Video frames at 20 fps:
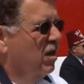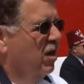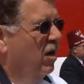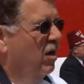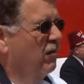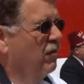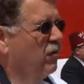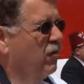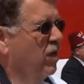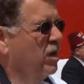
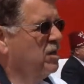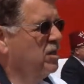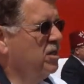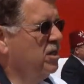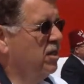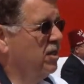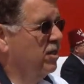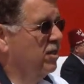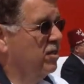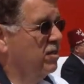I've
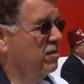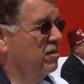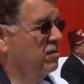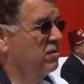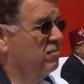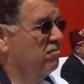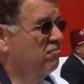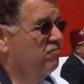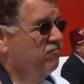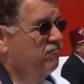raced here.
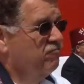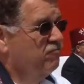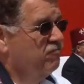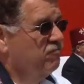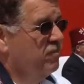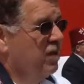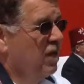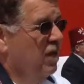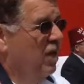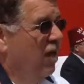
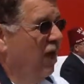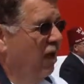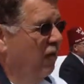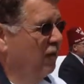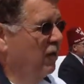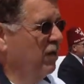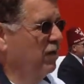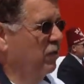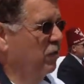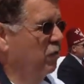
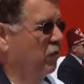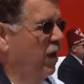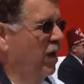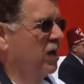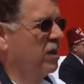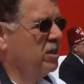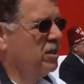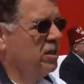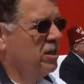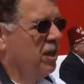I've either
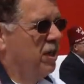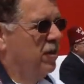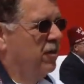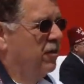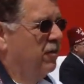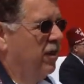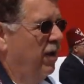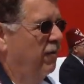raced here in